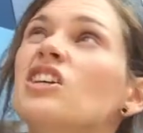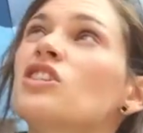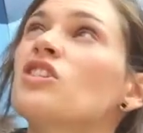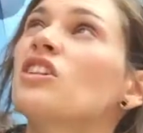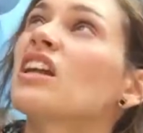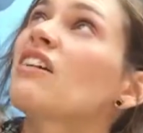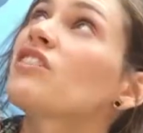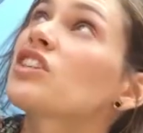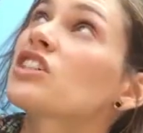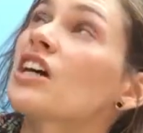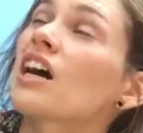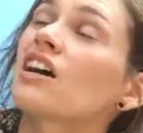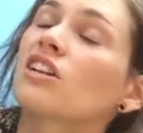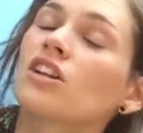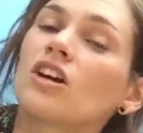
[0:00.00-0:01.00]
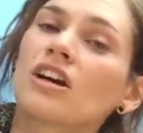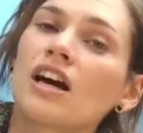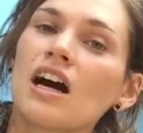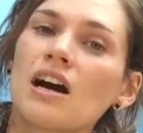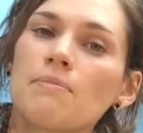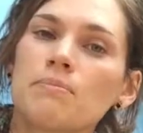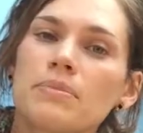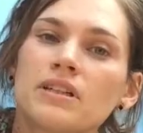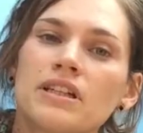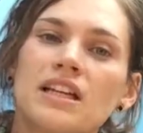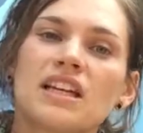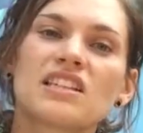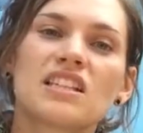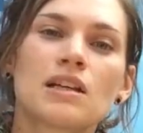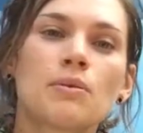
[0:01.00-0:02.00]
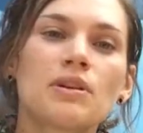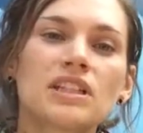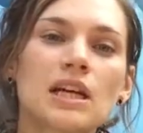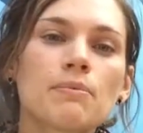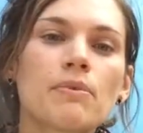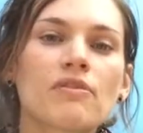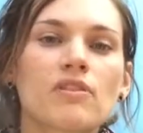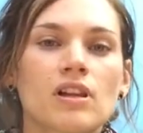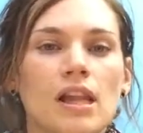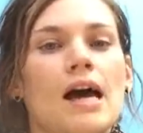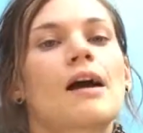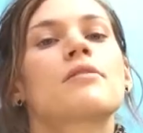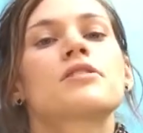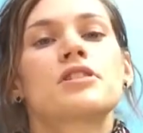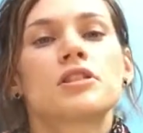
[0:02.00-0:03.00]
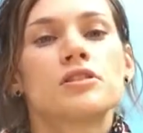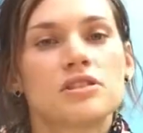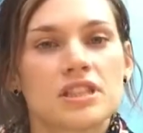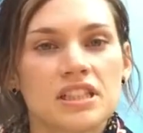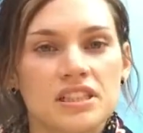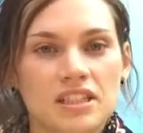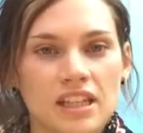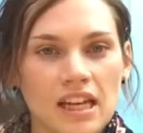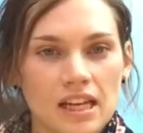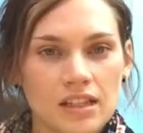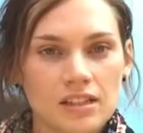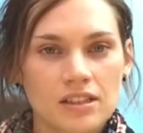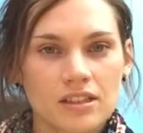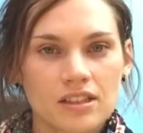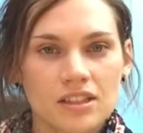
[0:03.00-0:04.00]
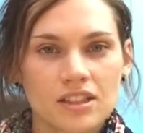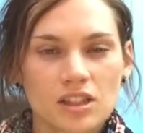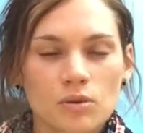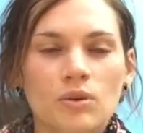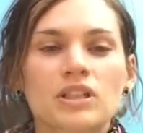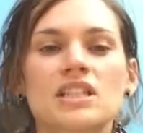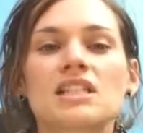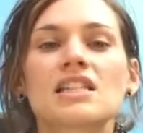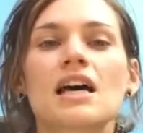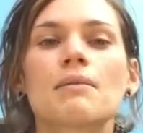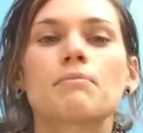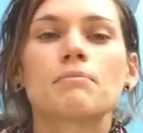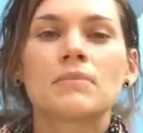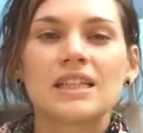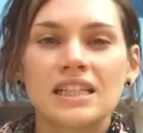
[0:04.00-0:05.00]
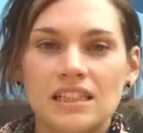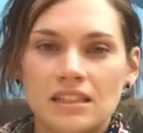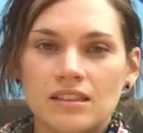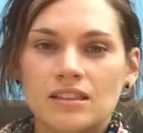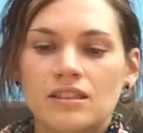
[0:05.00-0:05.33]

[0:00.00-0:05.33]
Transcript: So you can have your child look up and say, what type of clouds do you see today? What does that mean?